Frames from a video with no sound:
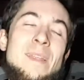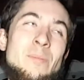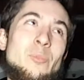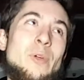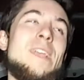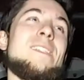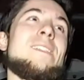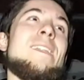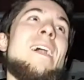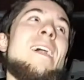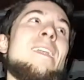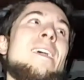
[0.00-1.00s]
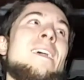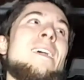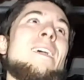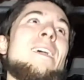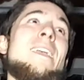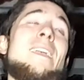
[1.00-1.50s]
Embrace that.
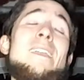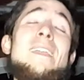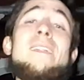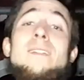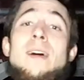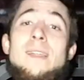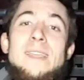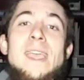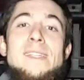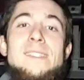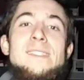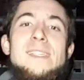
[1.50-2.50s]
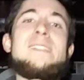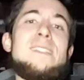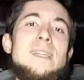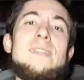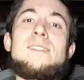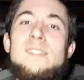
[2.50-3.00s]
In a lot of cases, it's
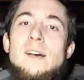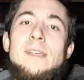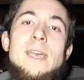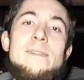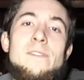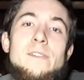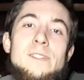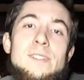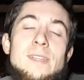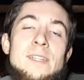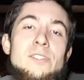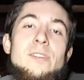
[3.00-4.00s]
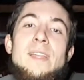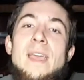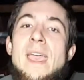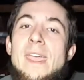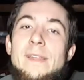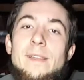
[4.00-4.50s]
going to suck at first, and you're going to
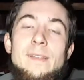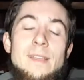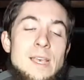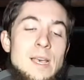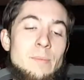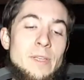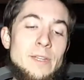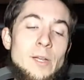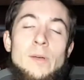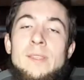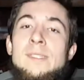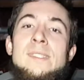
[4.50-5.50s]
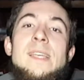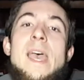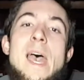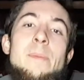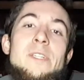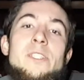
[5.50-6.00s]
hate it. But you know what? This is a
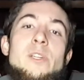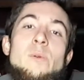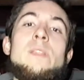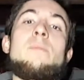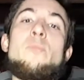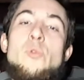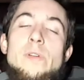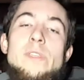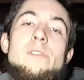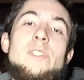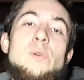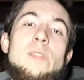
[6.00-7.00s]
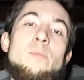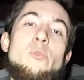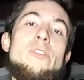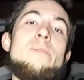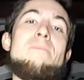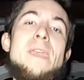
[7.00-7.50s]
habit too, and the more you do it, the
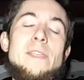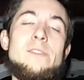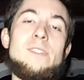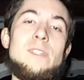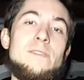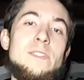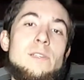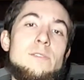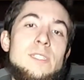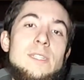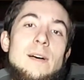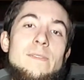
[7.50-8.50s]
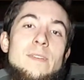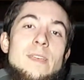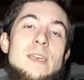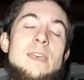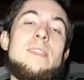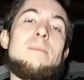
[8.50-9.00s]
more you make yourself do stuff,
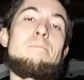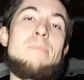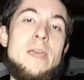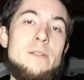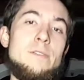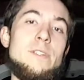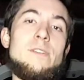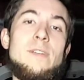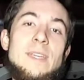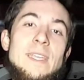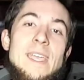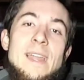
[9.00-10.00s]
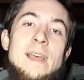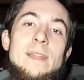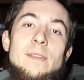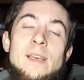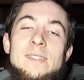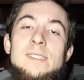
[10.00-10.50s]
the better you're going to get at
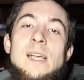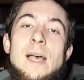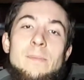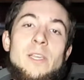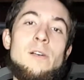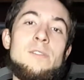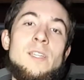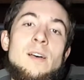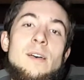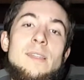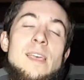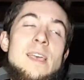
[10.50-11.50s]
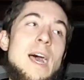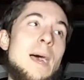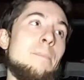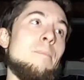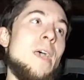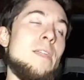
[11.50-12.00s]
it as time goes on.
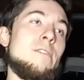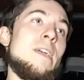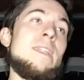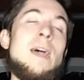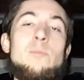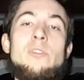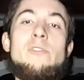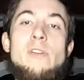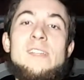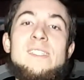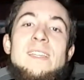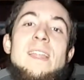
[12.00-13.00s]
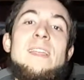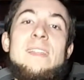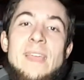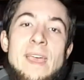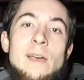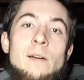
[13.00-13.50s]
I'm better at not procrastinating
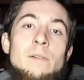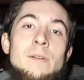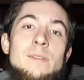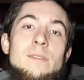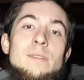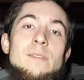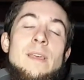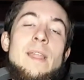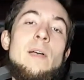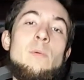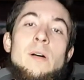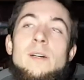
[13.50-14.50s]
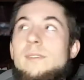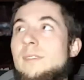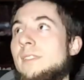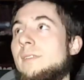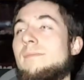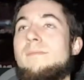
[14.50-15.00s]
now than I
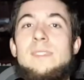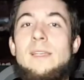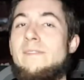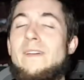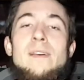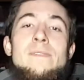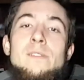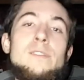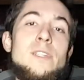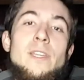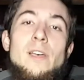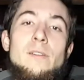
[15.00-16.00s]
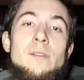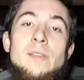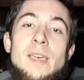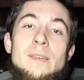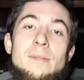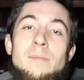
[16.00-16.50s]
was, say, 5 years ago,
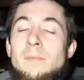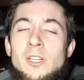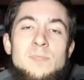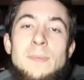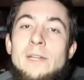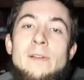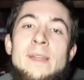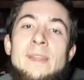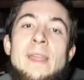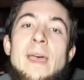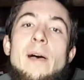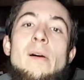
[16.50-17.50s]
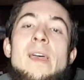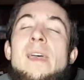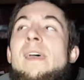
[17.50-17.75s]
okay? I'm much better at it now.